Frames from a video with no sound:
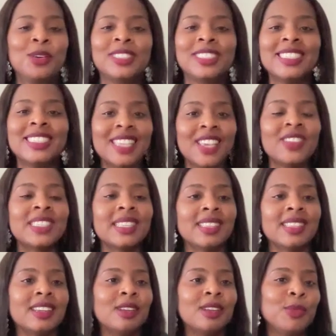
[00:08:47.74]
Just give us a
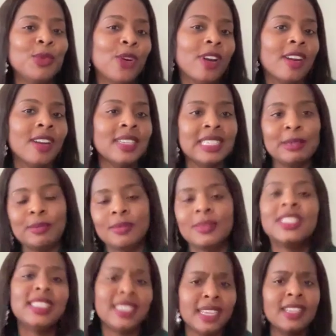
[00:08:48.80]
little more
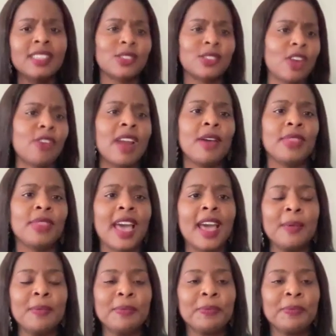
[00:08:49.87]
details around that.